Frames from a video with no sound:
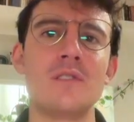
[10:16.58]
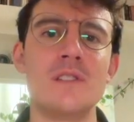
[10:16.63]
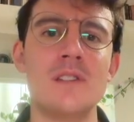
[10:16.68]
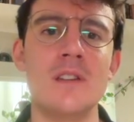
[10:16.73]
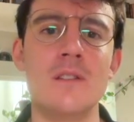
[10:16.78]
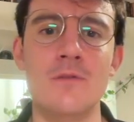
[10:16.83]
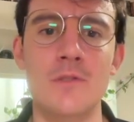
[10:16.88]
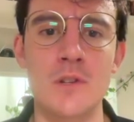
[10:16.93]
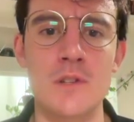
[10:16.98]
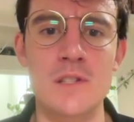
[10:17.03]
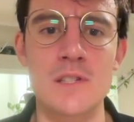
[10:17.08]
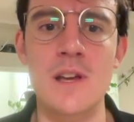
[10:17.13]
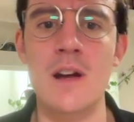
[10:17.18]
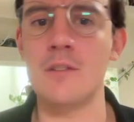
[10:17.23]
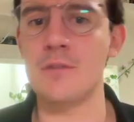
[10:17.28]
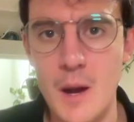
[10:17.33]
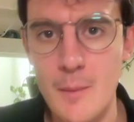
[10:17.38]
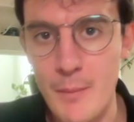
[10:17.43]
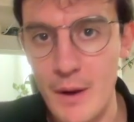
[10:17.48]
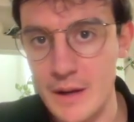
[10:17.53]
see for
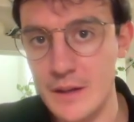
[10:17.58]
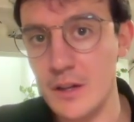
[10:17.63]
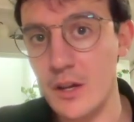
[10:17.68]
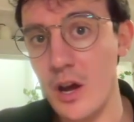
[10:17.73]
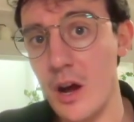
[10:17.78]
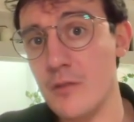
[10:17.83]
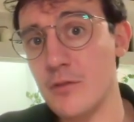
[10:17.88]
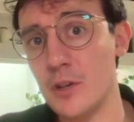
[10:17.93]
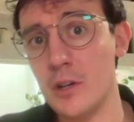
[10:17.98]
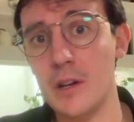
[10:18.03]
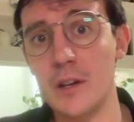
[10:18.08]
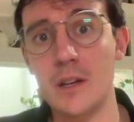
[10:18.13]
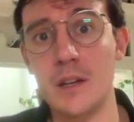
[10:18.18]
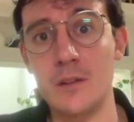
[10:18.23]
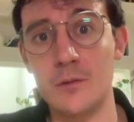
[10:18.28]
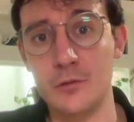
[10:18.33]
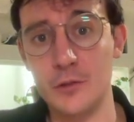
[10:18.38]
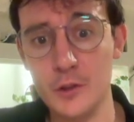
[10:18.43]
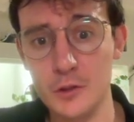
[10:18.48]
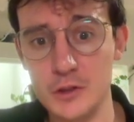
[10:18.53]
yourself. I might cover it
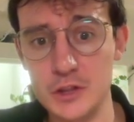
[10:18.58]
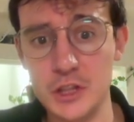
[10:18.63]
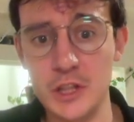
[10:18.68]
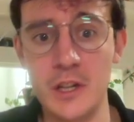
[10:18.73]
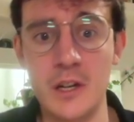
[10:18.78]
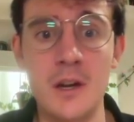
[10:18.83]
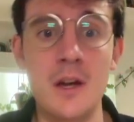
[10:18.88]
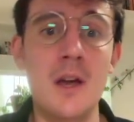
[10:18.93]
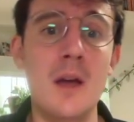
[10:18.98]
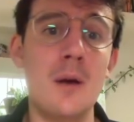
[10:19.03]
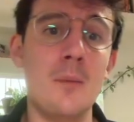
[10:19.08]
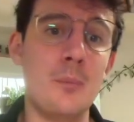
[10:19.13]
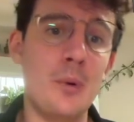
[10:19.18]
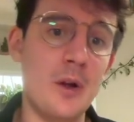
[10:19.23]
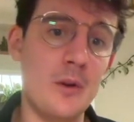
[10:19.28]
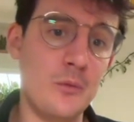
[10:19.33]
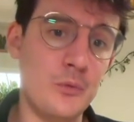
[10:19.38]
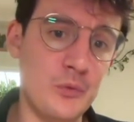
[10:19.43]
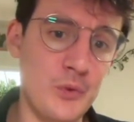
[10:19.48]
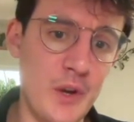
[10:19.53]
in future,
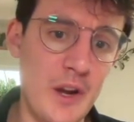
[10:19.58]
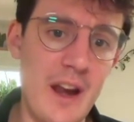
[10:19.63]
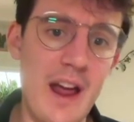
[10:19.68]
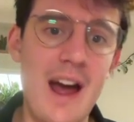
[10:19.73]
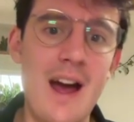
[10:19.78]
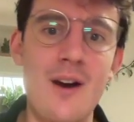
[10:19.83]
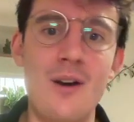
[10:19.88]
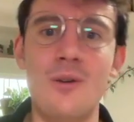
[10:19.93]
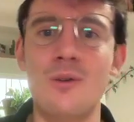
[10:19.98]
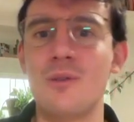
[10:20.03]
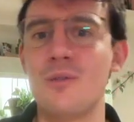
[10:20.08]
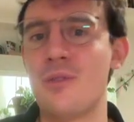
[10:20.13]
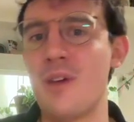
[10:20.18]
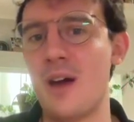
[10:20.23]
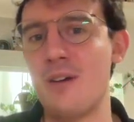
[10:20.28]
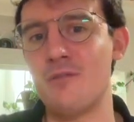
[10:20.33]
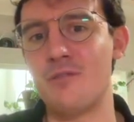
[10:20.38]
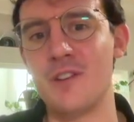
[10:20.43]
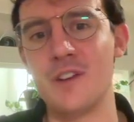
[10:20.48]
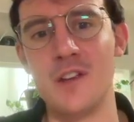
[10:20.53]
but for now,
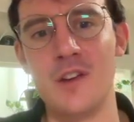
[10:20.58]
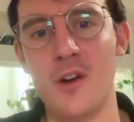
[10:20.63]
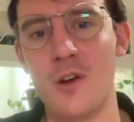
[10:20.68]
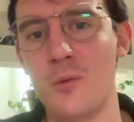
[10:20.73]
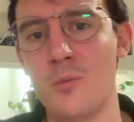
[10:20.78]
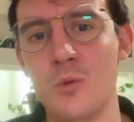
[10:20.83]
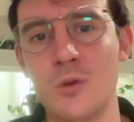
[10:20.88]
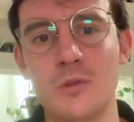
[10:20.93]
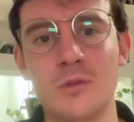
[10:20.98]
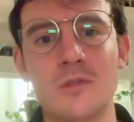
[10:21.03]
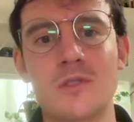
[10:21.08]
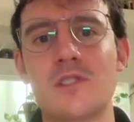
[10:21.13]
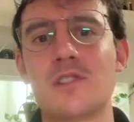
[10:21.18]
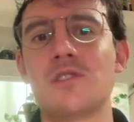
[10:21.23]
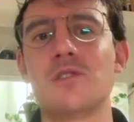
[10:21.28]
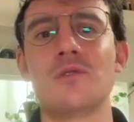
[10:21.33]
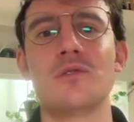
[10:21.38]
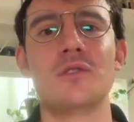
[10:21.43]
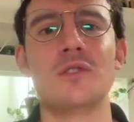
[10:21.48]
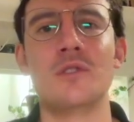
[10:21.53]
that video will
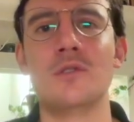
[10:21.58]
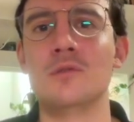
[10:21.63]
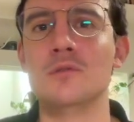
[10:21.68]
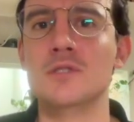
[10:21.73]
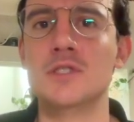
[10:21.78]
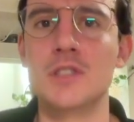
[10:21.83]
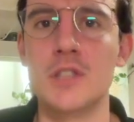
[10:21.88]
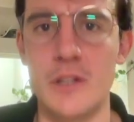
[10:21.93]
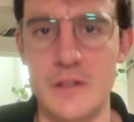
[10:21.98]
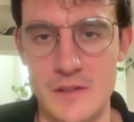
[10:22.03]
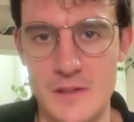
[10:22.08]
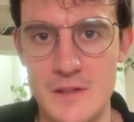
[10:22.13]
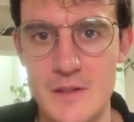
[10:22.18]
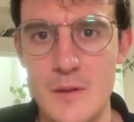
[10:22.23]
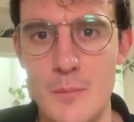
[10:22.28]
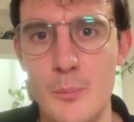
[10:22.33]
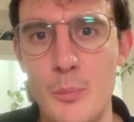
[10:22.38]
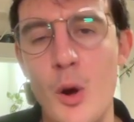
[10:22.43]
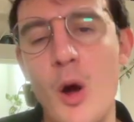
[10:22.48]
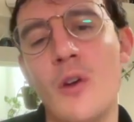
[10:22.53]
suit you just
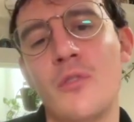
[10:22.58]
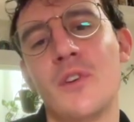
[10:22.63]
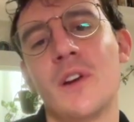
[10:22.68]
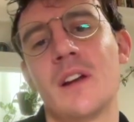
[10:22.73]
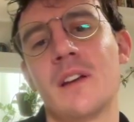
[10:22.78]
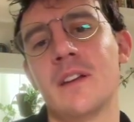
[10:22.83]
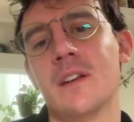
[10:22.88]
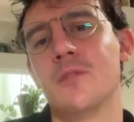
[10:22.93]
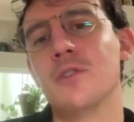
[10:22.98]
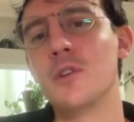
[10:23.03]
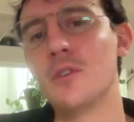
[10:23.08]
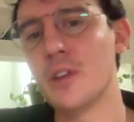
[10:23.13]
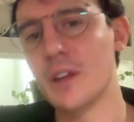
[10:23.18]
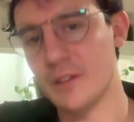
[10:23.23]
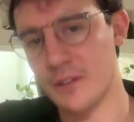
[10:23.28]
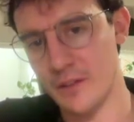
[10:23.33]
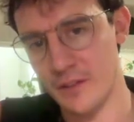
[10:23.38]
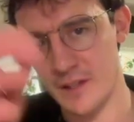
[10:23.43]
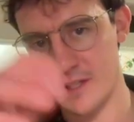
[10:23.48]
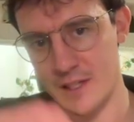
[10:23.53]
perfectly if you
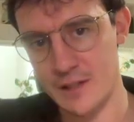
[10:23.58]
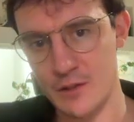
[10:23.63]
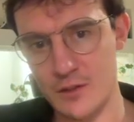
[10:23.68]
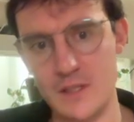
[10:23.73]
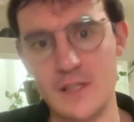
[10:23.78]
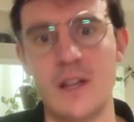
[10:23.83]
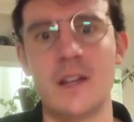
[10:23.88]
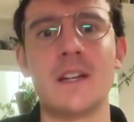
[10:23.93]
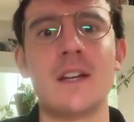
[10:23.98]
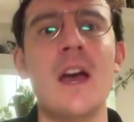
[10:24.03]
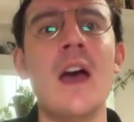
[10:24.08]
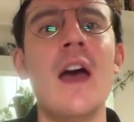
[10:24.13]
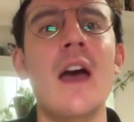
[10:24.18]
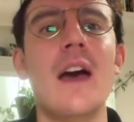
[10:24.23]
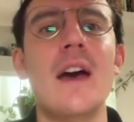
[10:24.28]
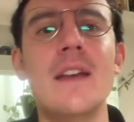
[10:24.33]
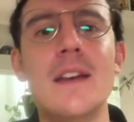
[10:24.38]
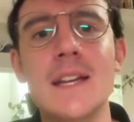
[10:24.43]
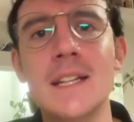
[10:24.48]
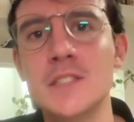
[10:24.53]
think that this looks like
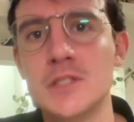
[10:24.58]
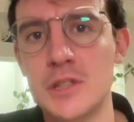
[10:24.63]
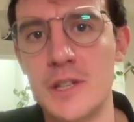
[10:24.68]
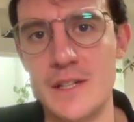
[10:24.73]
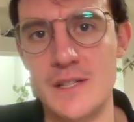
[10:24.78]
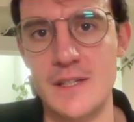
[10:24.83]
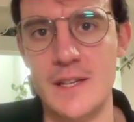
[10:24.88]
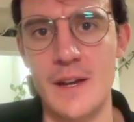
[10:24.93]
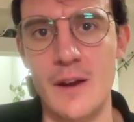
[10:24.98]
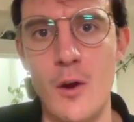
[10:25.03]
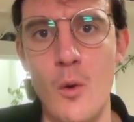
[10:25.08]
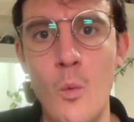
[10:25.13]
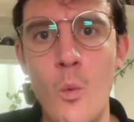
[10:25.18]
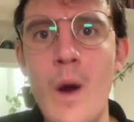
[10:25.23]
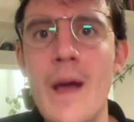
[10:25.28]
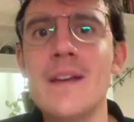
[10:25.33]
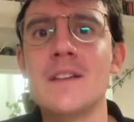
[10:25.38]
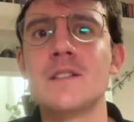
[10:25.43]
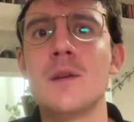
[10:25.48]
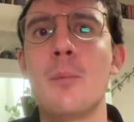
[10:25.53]
an interesting
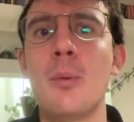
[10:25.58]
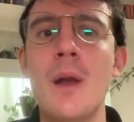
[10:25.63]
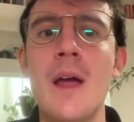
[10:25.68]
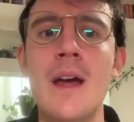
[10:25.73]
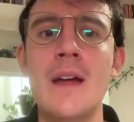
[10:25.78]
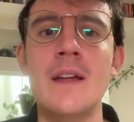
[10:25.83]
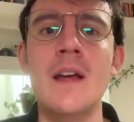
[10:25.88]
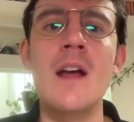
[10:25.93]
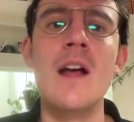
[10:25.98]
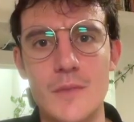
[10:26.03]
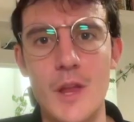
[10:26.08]
way to play.